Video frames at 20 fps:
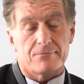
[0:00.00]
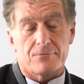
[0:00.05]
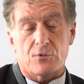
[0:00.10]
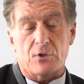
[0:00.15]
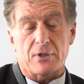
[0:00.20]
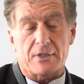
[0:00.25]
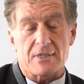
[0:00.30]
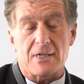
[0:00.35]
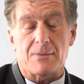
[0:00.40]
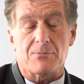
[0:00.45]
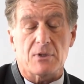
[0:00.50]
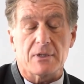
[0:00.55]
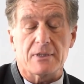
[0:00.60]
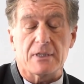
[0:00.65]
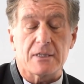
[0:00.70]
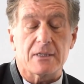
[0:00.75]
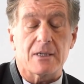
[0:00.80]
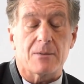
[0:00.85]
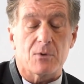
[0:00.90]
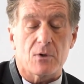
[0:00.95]
example, in
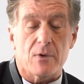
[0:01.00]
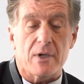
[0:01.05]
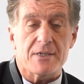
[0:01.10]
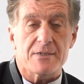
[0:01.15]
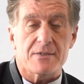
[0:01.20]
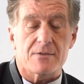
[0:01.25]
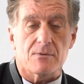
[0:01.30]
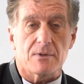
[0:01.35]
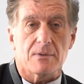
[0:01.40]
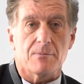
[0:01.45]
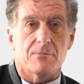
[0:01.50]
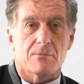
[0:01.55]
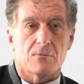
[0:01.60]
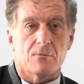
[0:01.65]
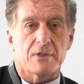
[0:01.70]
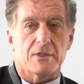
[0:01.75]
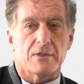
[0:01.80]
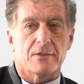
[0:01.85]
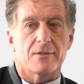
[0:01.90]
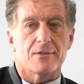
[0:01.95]
AWS, we
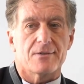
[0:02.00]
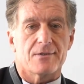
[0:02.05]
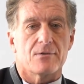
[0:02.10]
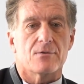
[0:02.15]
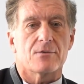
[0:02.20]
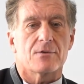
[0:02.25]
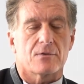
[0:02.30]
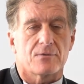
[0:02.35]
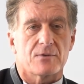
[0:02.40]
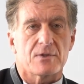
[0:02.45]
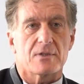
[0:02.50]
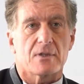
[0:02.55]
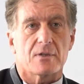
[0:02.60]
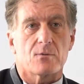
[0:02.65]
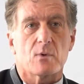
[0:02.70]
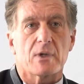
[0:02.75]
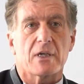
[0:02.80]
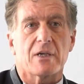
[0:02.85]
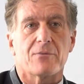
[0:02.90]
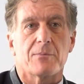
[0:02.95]
did this new service that
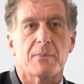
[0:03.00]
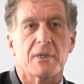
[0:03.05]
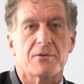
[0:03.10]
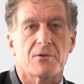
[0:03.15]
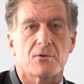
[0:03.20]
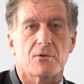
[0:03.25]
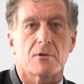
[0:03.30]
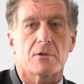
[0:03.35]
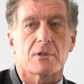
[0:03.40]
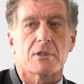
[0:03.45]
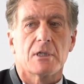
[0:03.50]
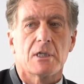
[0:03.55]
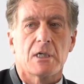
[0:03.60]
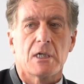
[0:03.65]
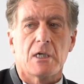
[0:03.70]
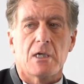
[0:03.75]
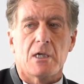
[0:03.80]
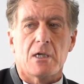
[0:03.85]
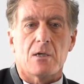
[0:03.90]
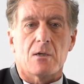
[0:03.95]
we have Bedrock.
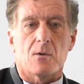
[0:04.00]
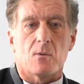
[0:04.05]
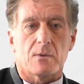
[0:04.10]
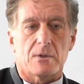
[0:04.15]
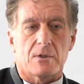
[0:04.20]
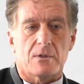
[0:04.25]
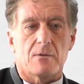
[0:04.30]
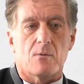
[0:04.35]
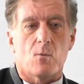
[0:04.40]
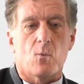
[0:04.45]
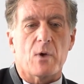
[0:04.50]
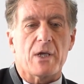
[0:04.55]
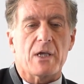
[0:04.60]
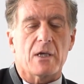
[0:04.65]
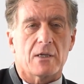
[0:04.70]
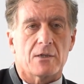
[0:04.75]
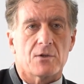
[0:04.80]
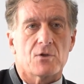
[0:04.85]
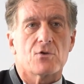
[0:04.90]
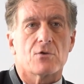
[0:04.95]
We
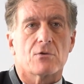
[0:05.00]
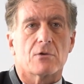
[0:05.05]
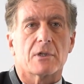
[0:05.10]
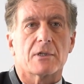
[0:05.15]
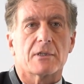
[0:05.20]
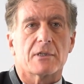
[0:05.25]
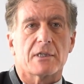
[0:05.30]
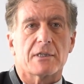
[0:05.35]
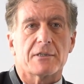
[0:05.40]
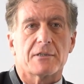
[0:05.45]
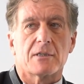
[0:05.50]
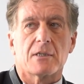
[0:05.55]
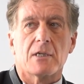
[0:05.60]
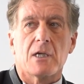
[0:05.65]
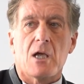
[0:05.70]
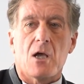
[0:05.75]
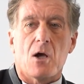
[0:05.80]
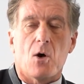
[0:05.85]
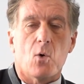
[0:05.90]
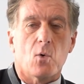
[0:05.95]
ensure that
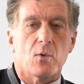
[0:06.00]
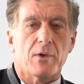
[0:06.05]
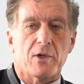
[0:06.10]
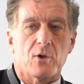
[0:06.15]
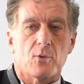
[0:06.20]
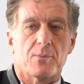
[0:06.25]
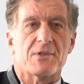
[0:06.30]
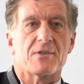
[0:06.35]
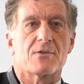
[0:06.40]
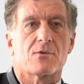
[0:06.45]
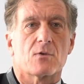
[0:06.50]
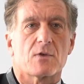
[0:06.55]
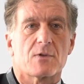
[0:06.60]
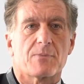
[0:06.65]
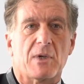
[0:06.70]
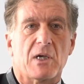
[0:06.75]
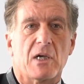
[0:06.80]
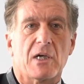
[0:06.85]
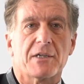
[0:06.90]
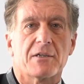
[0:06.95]
all the open source
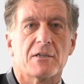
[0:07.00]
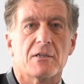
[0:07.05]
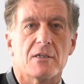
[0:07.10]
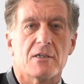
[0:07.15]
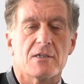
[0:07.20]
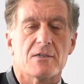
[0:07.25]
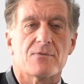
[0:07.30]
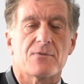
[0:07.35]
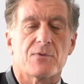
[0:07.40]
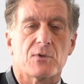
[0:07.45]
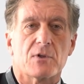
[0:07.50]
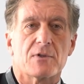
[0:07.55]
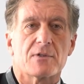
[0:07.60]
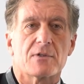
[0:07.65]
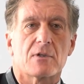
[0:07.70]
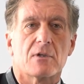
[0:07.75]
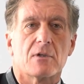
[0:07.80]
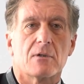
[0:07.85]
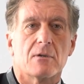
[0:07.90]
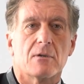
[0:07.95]
part is
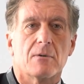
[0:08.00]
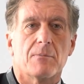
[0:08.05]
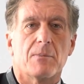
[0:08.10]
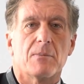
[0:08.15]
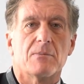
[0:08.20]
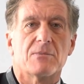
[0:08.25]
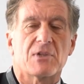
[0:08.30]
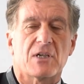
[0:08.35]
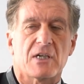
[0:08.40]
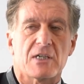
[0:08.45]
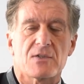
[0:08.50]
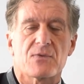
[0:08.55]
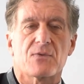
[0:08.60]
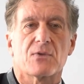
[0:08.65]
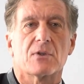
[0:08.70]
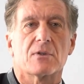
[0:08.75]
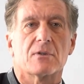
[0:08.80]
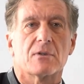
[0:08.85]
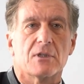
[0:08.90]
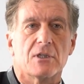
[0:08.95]
first
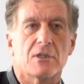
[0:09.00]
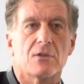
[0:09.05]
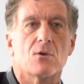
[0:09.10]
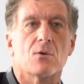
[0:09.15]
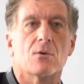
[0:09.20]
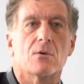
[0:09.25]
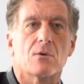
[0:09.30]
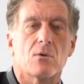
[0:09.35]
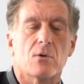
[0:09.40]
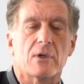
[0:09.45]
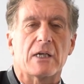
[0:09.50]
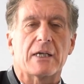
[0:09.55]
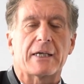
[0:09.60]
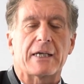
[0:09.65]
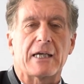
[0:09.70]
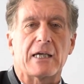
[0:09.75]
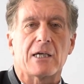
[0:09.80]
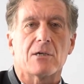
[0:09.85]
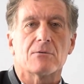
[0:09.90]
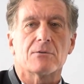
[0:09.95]
transferred in your local
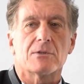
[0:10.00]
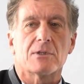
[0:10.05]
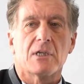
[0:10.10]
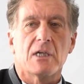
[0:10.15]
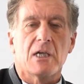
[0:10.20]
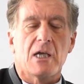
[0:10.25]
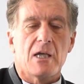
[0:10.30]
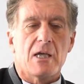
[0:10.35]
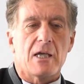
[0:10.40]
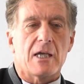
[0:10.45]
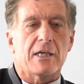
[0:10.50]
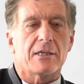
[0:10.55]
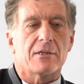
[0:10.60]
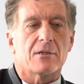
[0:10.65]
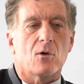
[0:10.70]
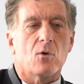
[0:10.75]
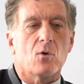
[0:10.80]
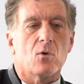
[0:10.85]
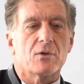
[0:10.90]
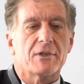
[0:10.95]
account, and
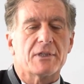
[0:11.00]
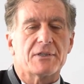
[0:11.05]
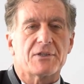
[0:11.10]
all the